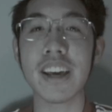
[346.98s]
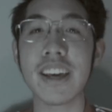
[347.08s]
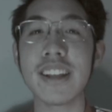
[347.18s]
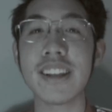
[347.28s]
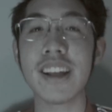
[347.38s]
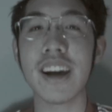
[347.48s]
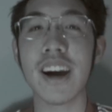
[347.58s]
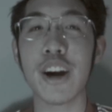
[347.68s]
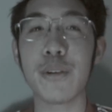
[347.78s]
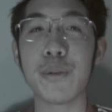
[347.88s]
And
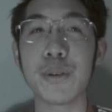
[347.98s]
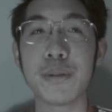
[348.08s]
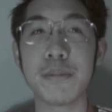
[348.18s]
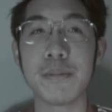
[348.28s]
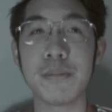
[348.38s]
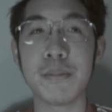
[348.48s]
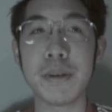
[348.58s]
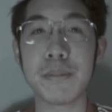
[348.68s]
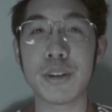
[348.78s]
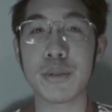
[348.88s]
I won't
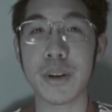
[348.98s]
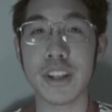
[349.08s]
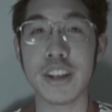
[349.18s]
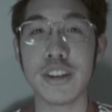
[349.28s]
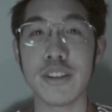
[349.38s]
be persuading